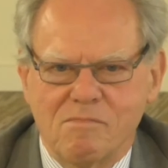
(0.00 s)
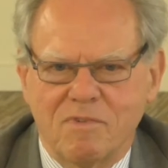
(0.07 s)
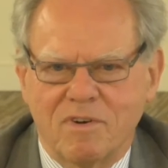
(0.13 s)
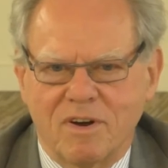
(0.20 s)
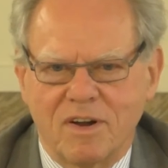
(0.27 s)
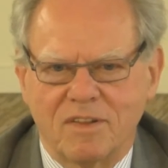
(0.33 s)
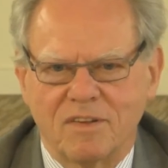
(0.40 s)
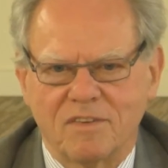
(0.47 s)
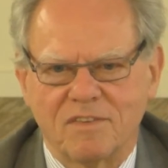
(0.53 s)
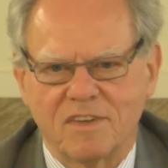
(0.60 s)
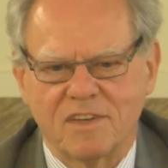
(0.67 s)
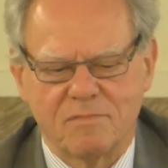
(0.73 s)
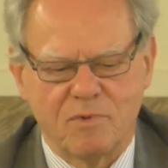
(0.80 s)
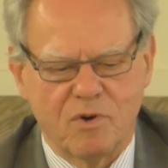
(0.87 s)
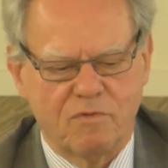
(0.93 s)

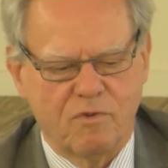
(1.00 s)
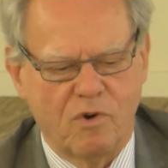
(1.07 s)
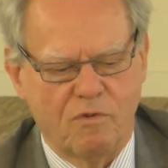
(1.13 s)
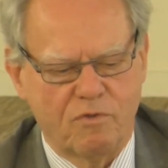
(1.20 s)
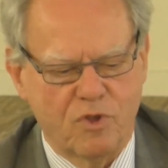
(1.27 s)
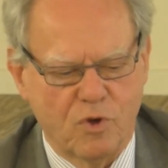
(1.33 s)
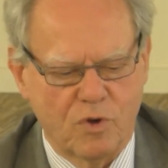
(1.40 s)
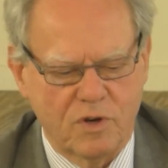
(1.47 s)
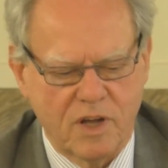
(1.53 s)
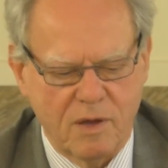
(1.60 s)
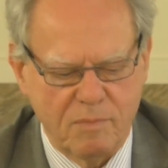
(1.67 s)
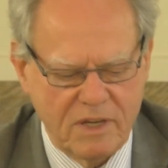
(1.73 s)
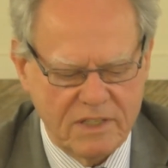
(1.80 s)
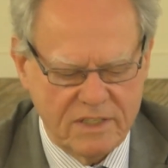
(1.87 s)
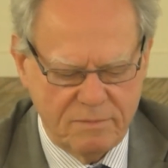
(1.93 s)
criticism of
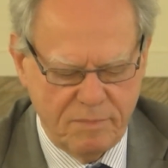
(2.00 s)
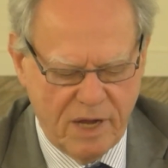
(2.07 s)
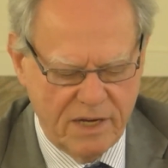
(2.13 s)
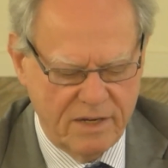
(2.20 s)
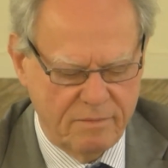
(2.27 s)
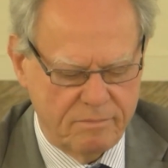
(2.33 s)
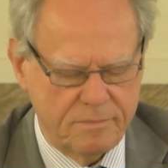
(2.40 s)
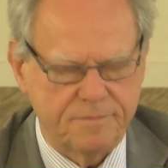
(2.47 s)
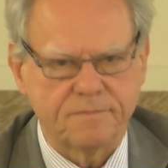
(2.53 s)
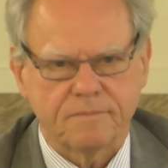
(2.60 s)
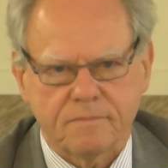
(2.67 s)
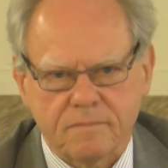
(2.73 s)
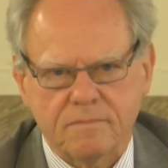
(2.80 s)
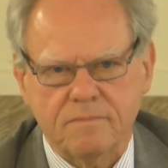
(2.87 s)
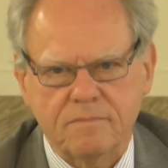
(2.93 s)
shortcomings, but
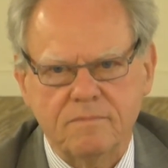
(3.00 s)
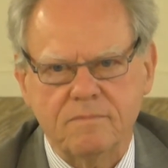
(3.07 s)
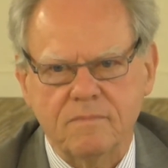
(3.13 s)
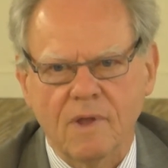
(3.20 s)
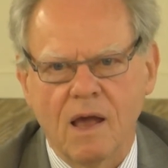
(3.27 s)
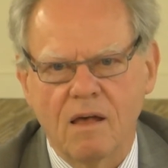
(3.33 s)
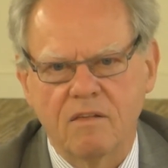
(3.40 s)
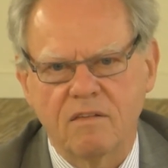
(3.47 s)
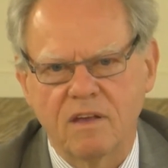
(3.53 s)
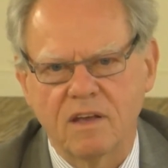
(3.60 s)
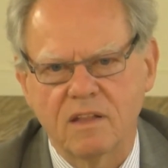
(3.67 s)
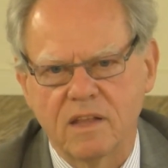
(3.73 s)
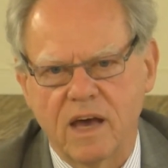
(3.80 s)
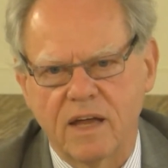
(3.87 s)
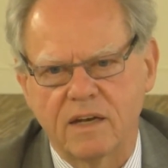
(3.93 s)
I
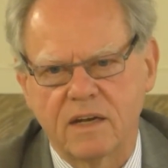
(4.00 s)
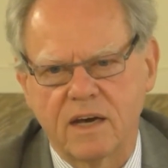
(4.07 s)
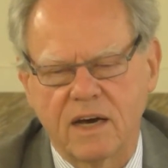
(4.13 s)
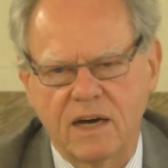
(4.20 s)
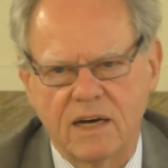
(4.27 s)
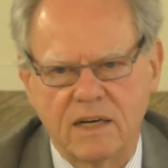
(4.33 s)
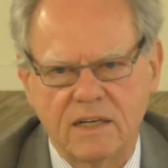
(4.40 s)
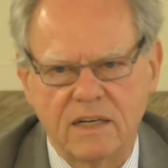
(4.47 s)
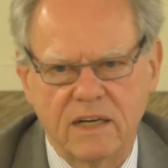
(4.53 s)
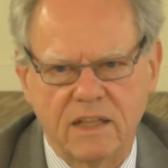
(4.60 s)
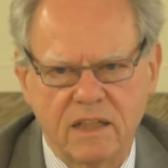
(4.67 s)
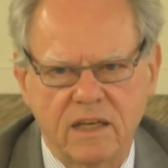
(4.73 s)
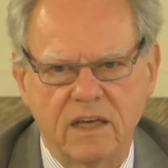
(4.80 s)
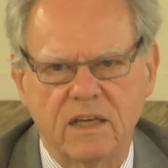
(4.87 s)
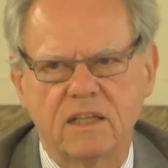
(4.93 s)
think that
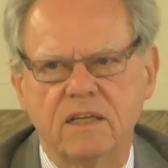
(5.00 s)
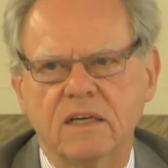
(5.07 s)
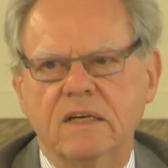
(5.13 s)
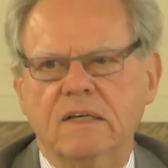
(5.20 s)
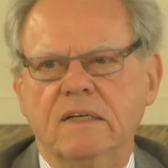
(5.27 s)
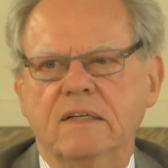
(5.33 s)
indeed